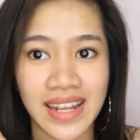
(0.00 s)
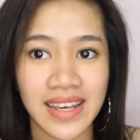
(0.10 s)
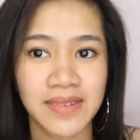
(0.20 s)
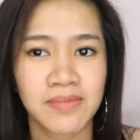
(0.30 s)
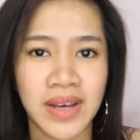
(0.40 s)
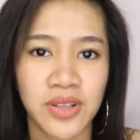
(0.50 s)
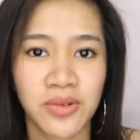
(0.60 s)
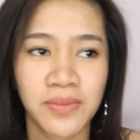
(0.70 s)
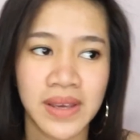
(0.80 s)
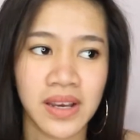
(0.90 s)
like my
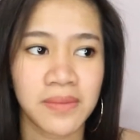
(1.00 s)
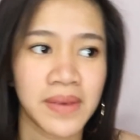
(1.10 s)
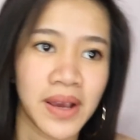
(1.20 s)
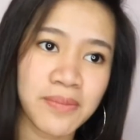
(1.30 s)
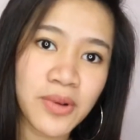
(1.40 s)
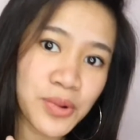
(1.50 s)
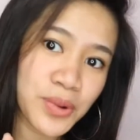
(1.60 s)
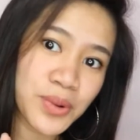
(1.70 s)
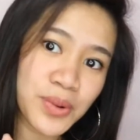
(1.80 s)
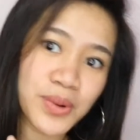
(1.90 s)
no makeup makeup
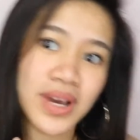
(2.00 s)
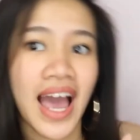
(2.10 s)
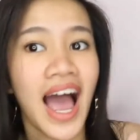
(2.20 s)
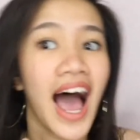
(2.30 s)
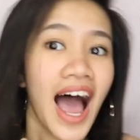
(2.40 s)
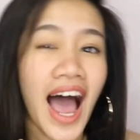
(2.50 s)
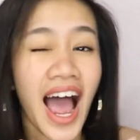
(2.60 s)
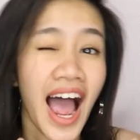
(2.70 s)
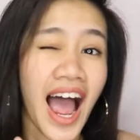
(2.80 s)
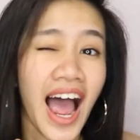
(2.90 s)
look.
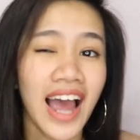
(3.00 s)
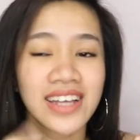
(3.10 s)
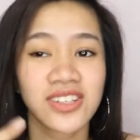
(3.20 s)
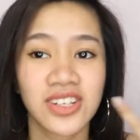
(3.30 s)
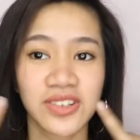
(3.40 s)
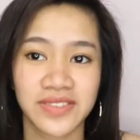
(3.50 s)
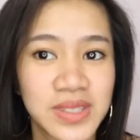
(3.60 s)
Ito na yun.